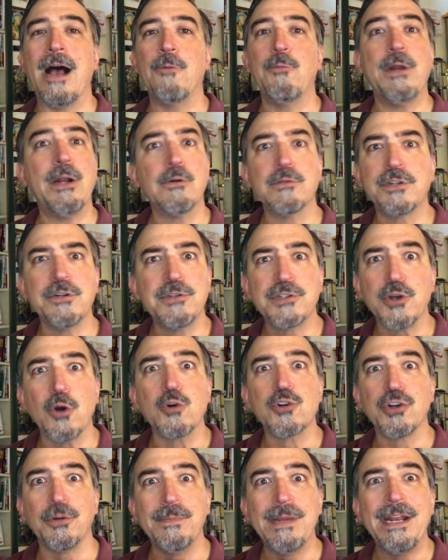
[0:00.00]
We don't do
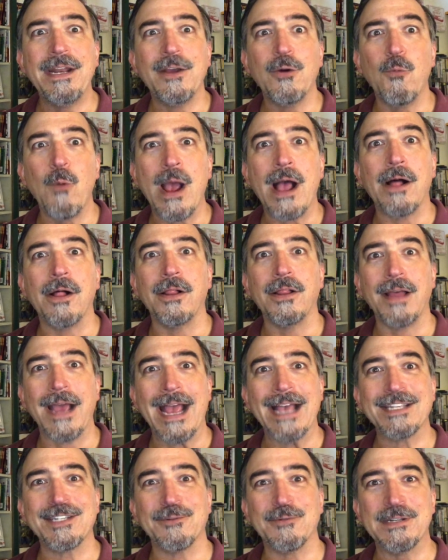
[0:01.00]
social media well
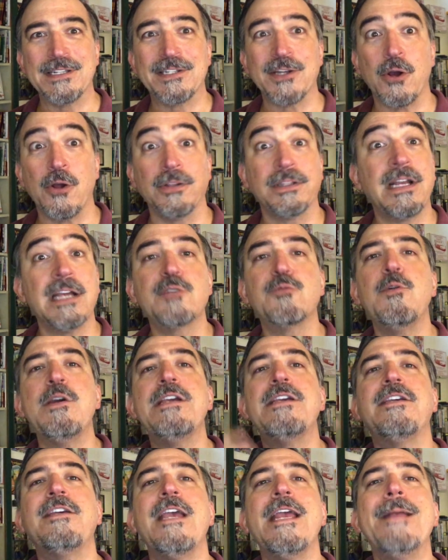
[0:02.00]
as a result because we
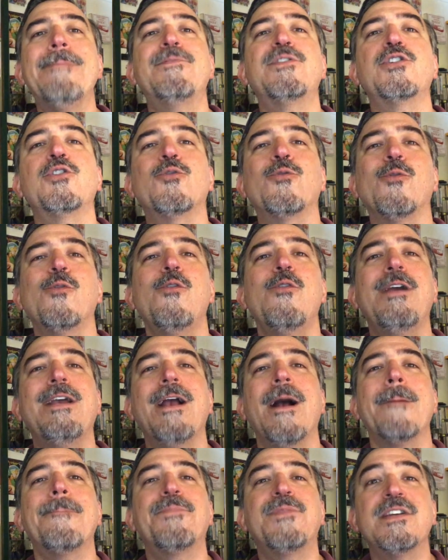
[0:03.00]
keep screwing
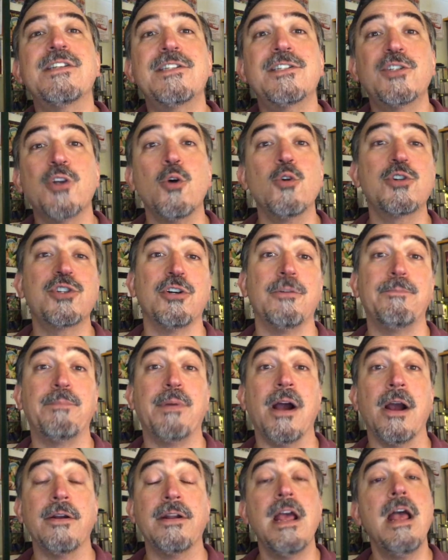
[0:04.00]
up the social
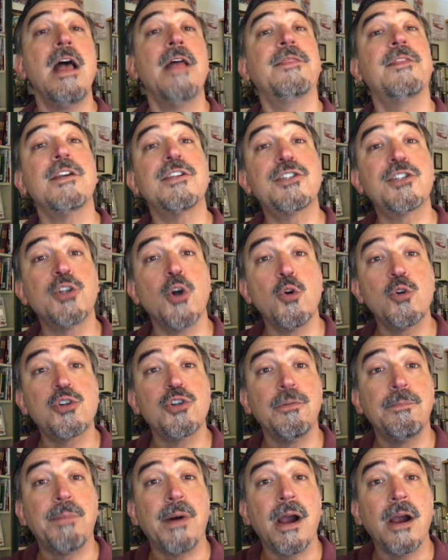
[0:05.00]
part. The
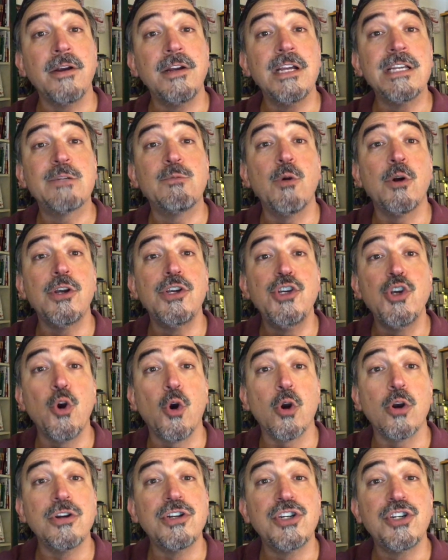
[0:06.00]
social part is where
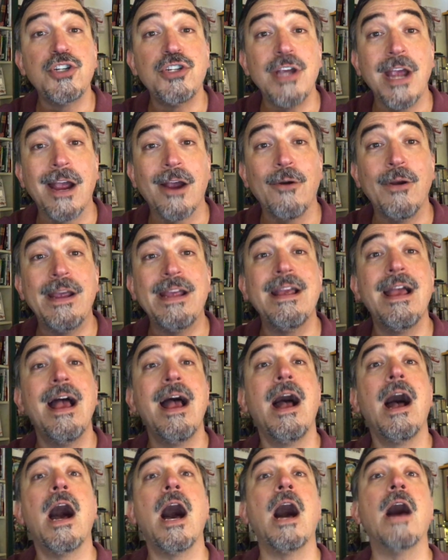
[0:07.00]
you're sharing
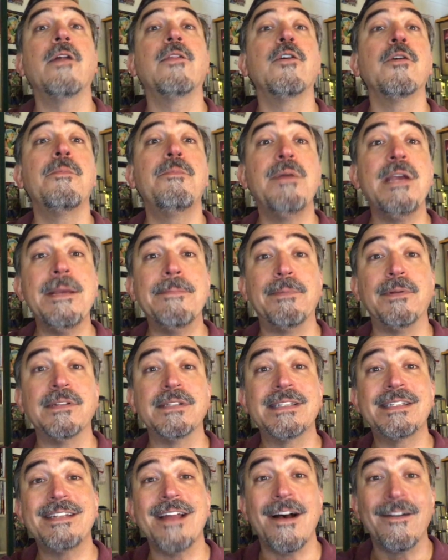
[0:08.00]
other
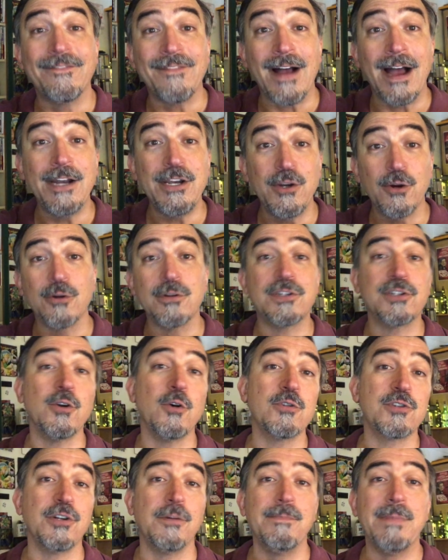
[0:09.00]
people's stuff on your
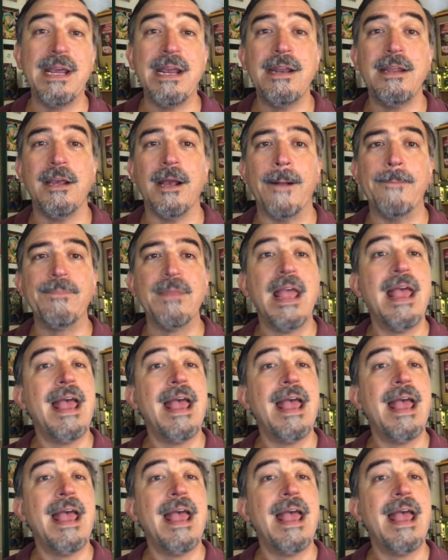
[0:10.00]
social media